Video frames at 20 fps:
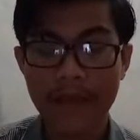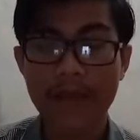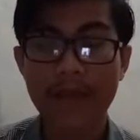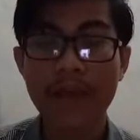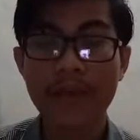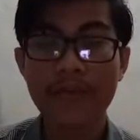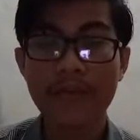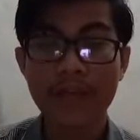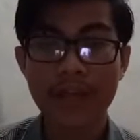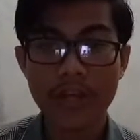and
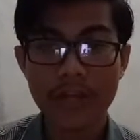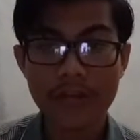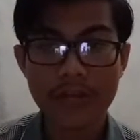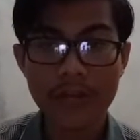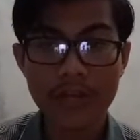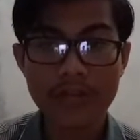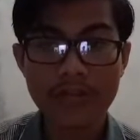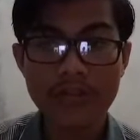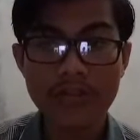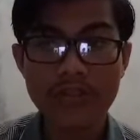I
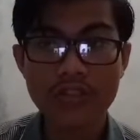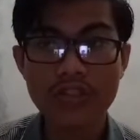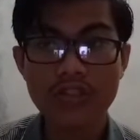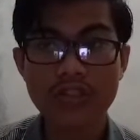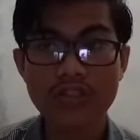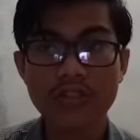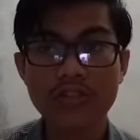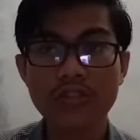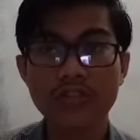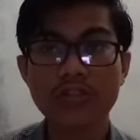recommend
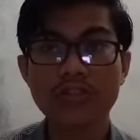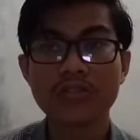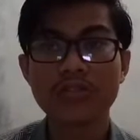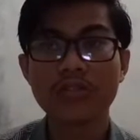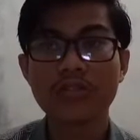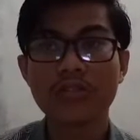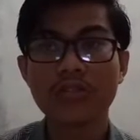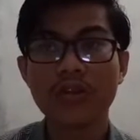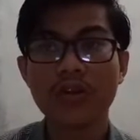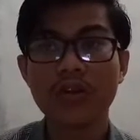to
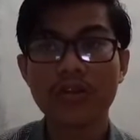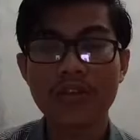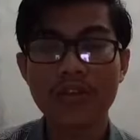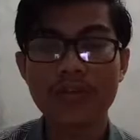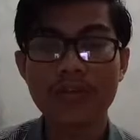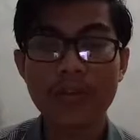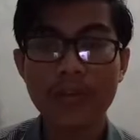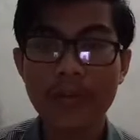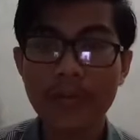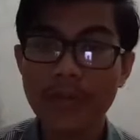
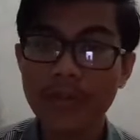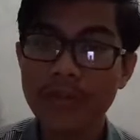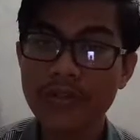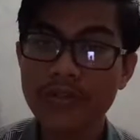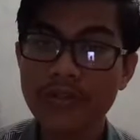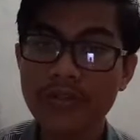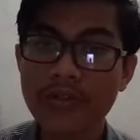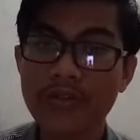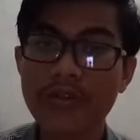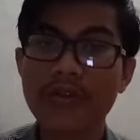other people
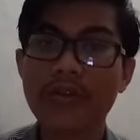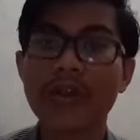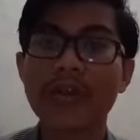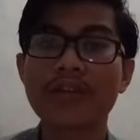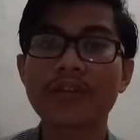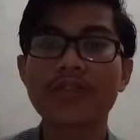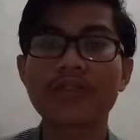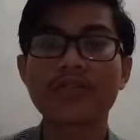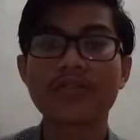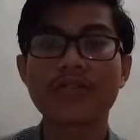to
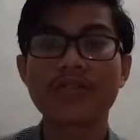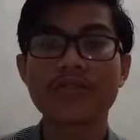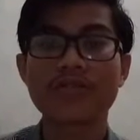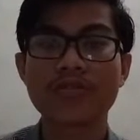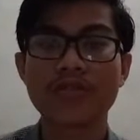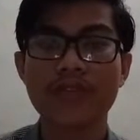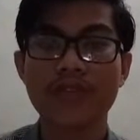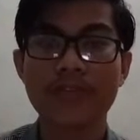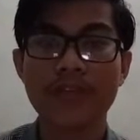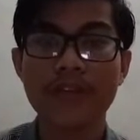read this
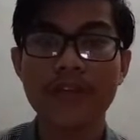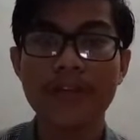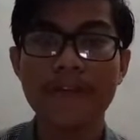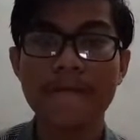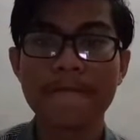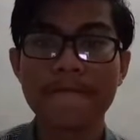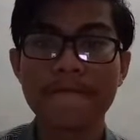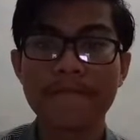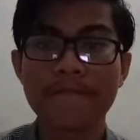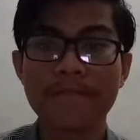
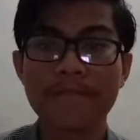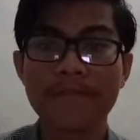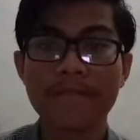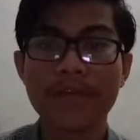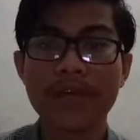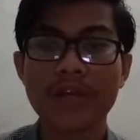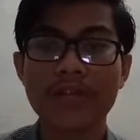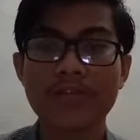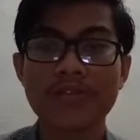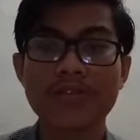story
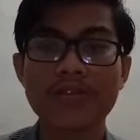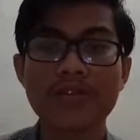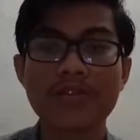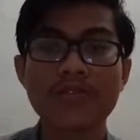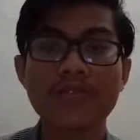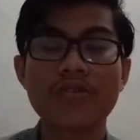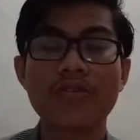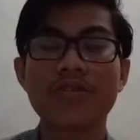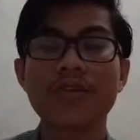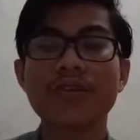because
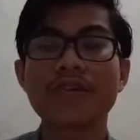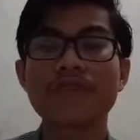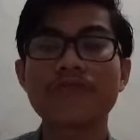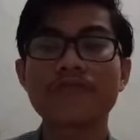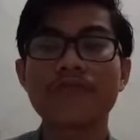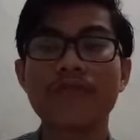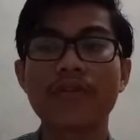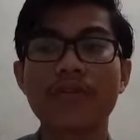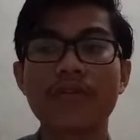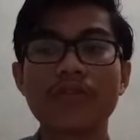this story
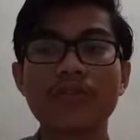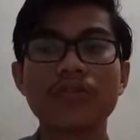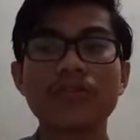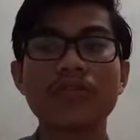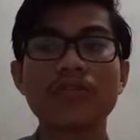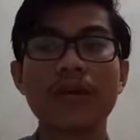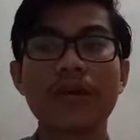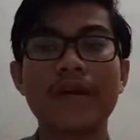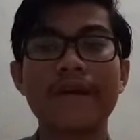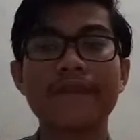is very
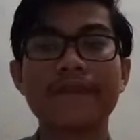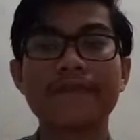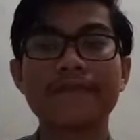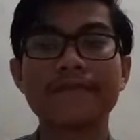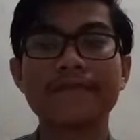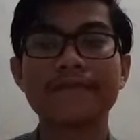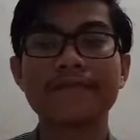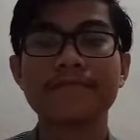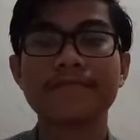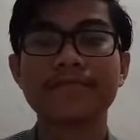good
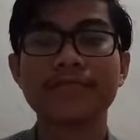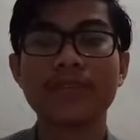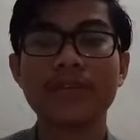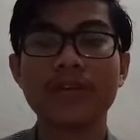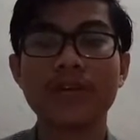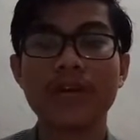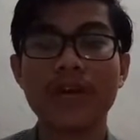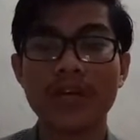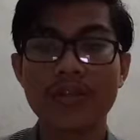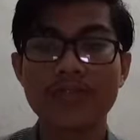and
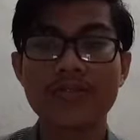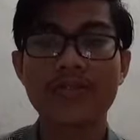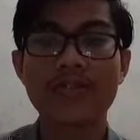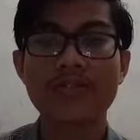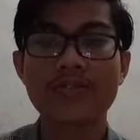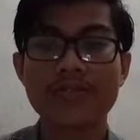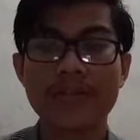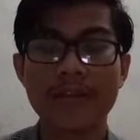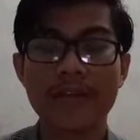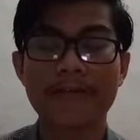
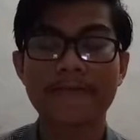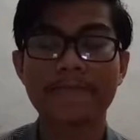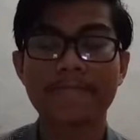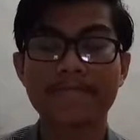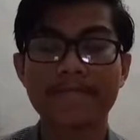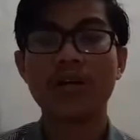interesting.